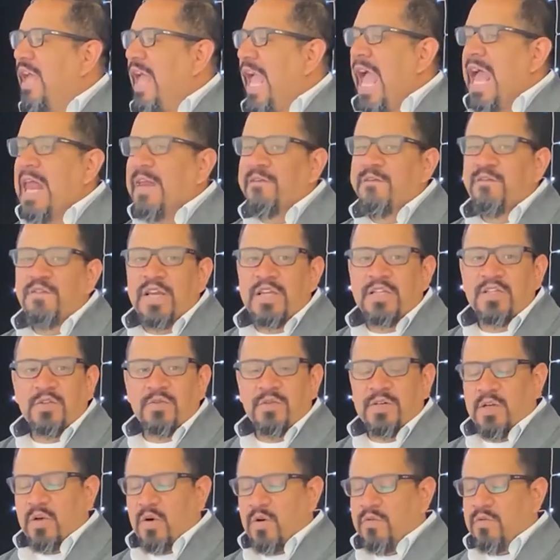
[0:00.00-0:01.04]
and
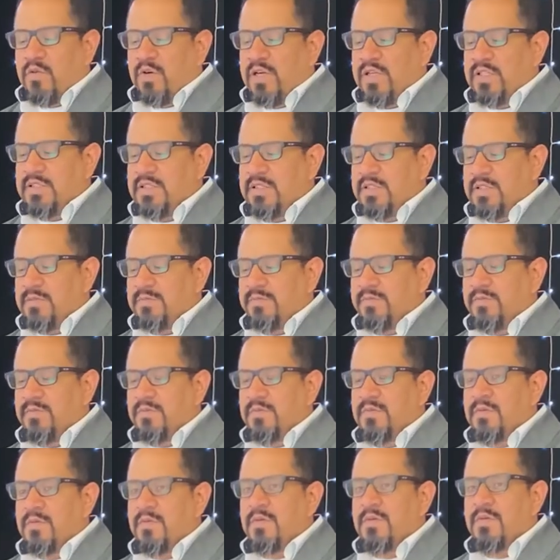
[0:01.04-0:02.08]
victory over it.
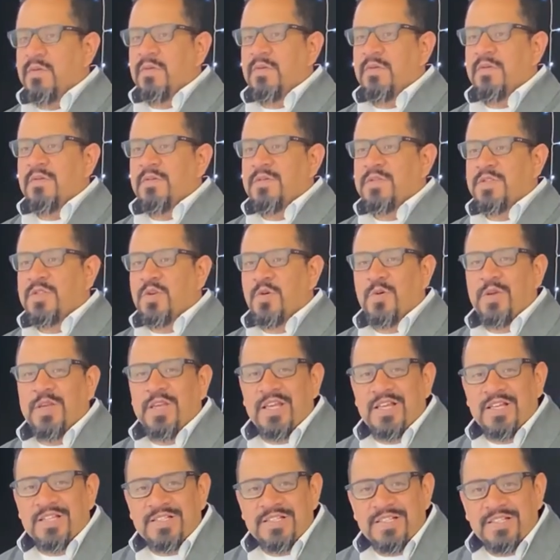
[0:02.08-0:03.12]
So he
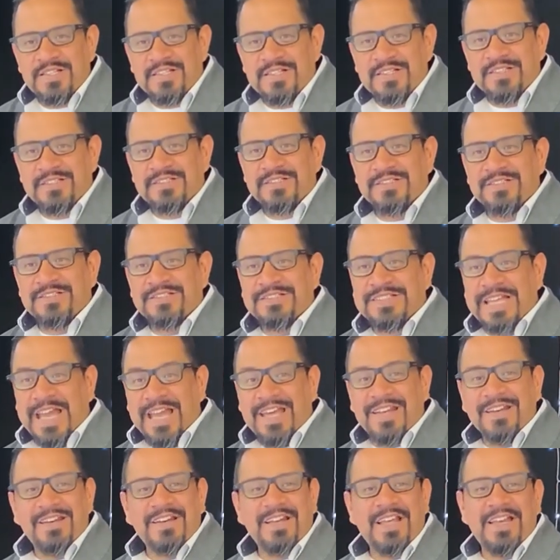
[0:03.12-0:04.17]
isn't
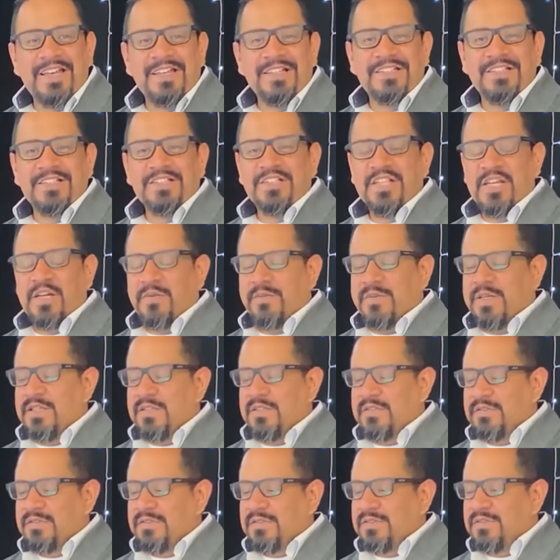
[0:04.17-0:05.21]
dead, ladies and gentlemen.
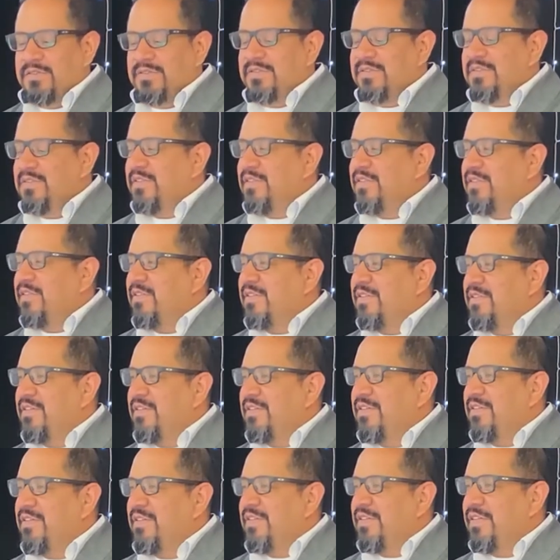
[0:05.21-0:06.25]

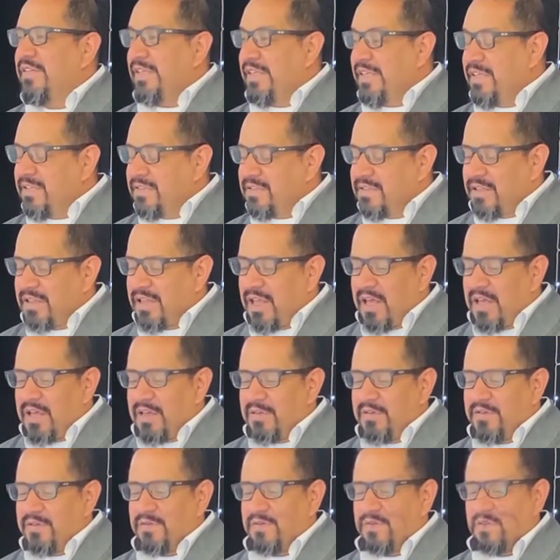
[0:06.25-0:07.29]
He is
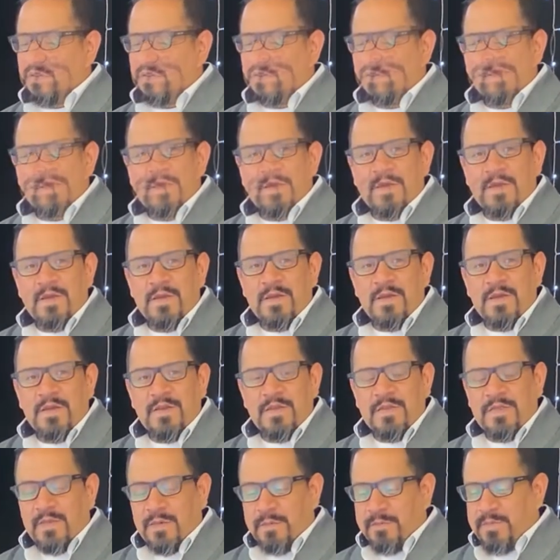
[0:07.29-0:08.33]
alive.
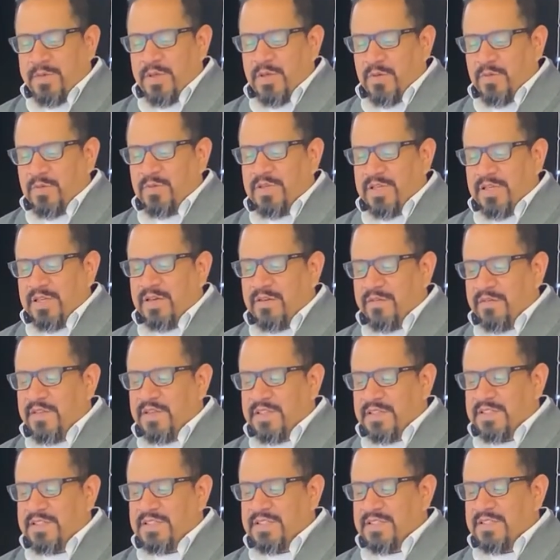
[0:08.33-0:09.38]
The beauty of
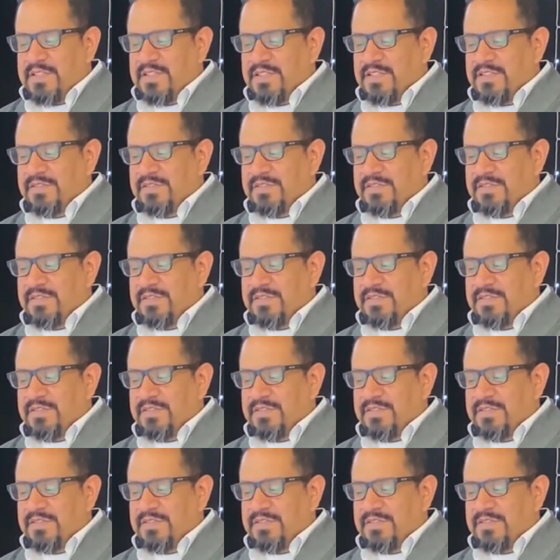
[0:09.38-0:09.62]
this